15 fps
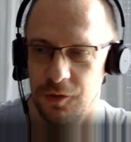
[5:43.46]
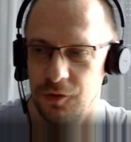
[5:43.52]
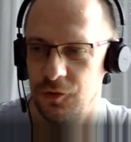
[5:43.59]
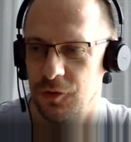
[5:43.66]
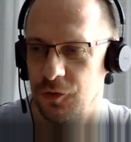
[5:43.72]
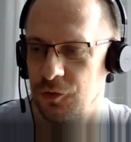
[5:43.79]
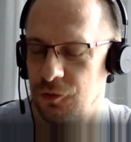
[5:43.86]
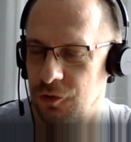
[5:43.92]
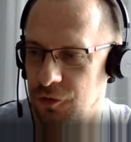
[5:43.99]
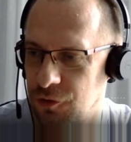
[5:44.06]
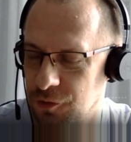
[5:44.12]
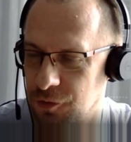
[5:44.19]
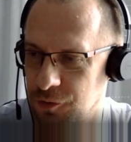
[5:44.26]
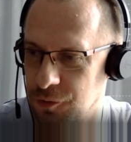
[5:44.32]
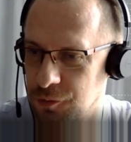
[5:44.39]
is the
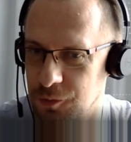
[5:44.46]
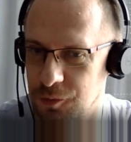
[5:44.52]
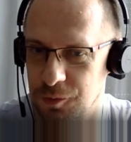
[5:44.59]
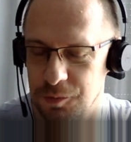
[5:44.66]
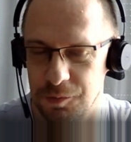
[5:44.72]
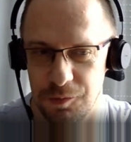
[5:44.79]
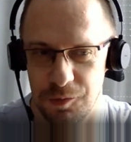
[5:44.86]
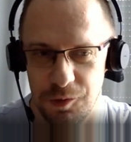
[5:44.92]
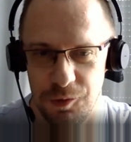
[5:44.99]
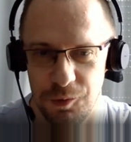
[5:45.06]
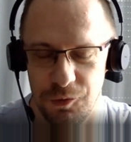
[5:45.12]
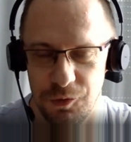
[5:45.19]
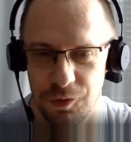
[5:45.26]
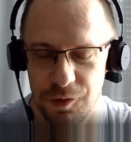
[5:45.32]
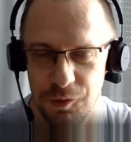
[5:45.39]
suggestion to
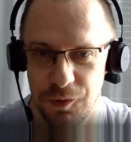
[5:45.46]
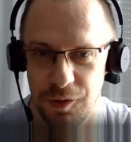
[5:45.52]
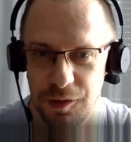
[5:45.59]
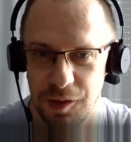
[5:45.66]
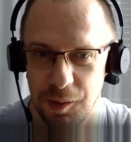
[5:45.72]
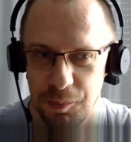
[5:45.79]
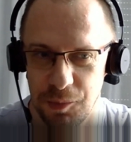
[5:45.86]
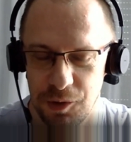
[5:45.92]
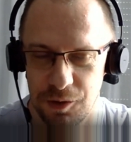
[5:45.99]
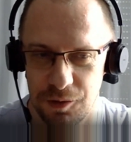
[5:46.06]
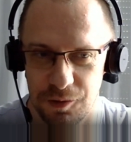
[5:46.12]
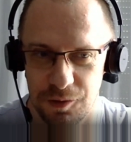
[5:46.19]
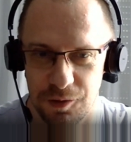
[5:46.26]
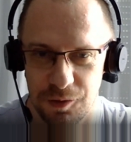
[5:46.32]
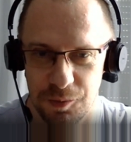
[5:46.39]
use a different number
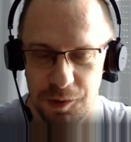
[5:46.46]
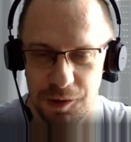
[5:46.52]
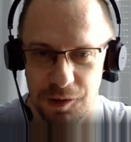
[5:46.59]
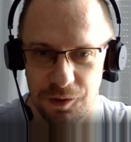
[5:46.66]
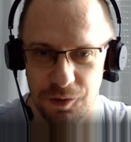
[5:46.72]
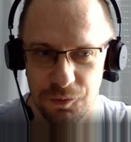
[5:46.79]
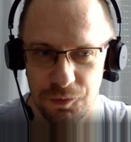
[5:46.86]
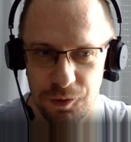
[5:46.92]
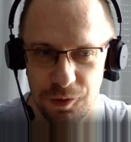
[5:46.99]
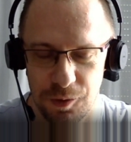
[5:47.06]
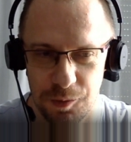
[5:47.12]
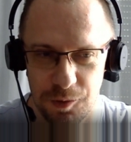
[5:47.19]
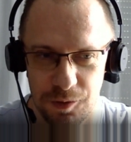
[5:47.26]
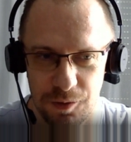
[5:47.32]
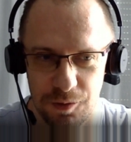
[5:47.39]
or to make it
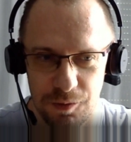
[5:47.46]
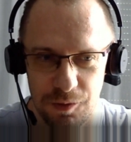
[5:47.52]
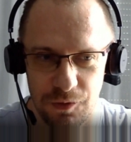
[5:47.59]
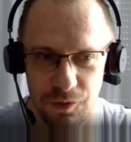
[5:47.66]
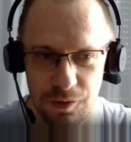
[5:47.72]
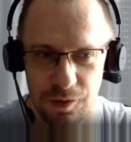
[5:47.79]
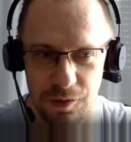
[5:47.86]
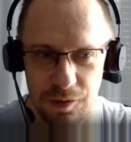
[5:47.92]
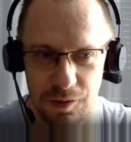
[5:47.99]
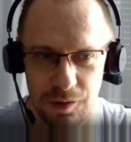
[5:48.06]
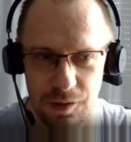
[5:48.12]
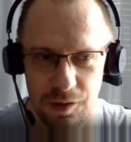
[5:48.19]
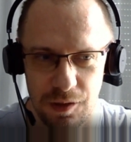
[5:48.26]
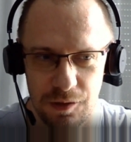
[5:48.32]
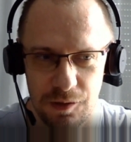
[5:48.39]
configurable, or what's the
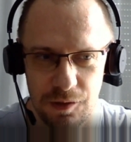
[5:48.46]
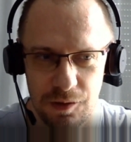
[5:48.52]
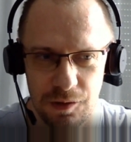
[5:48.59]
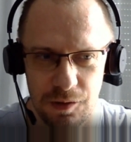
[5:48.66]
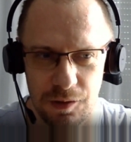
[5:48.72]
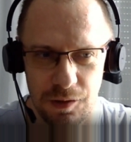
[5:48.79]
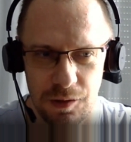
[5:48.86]
idea?